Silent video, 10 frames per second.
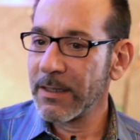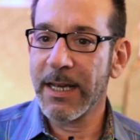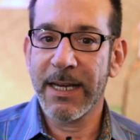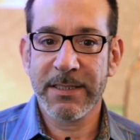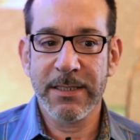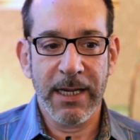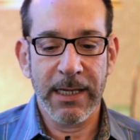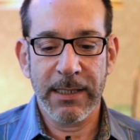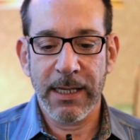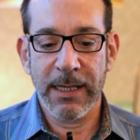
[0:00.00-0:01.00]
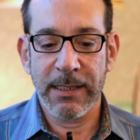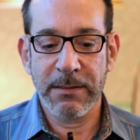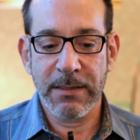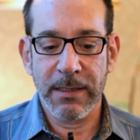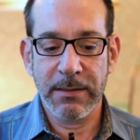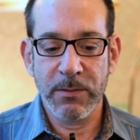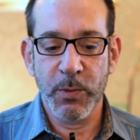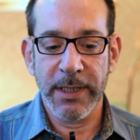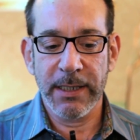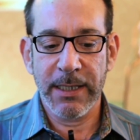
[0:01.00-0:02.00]
last night. And
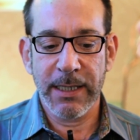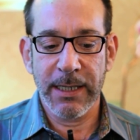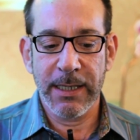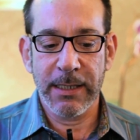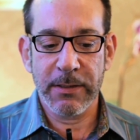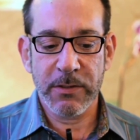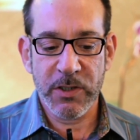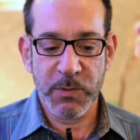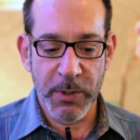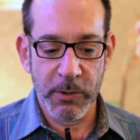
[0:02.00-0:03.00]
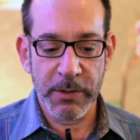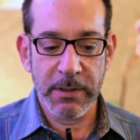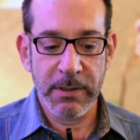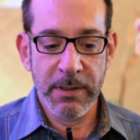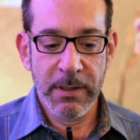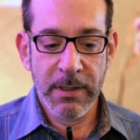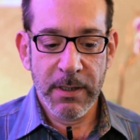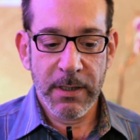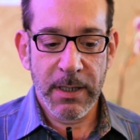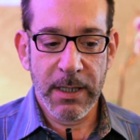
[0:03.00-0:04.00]
when he spoke
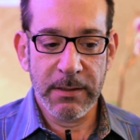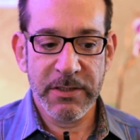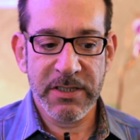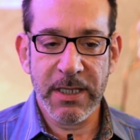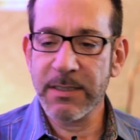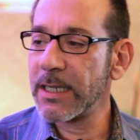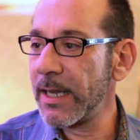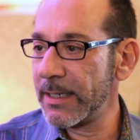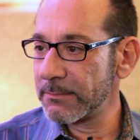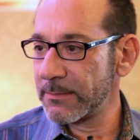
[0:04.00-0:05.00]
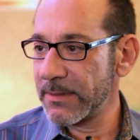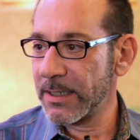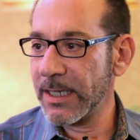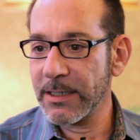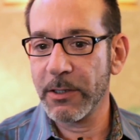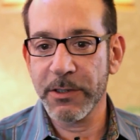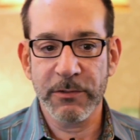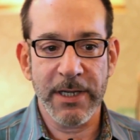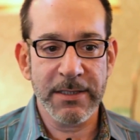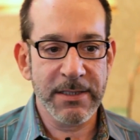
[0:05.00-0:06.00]
on Sunday night, the keynote
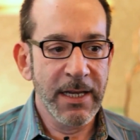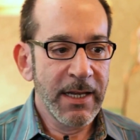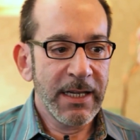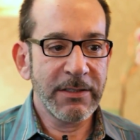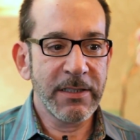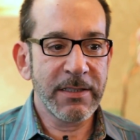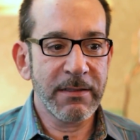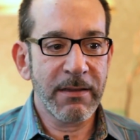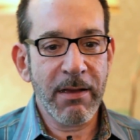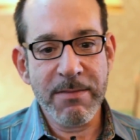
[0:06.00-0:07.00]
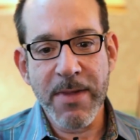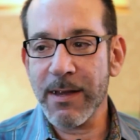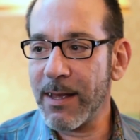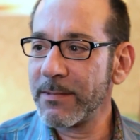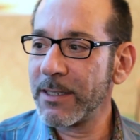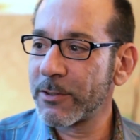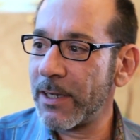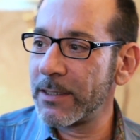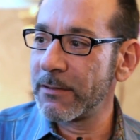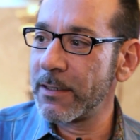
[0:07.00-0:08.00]
address, he just said, I'm going to
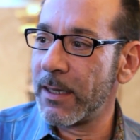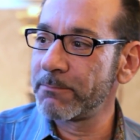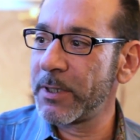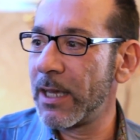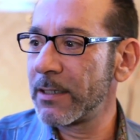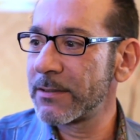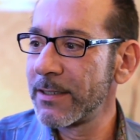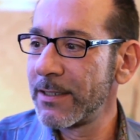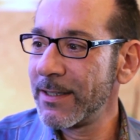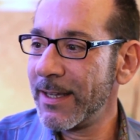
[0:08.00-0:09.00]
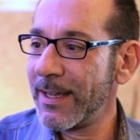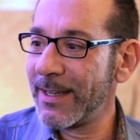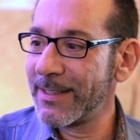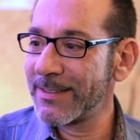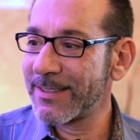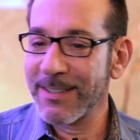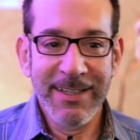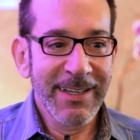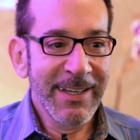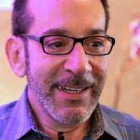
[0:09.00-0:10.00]
try doing unplugged. And
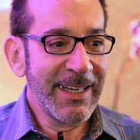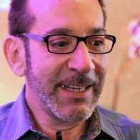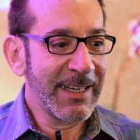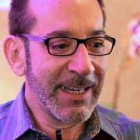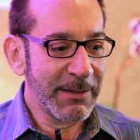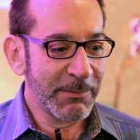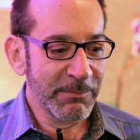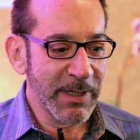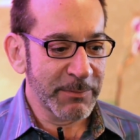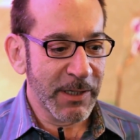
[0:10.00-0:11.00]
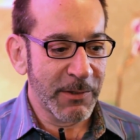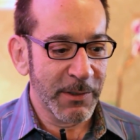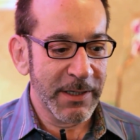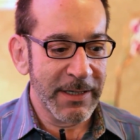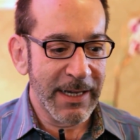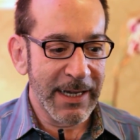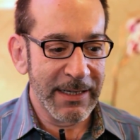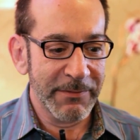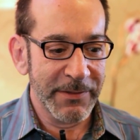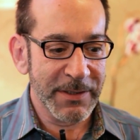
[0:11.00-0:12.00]
he ripped the cord
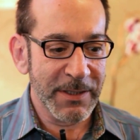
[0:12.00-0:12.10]
out of his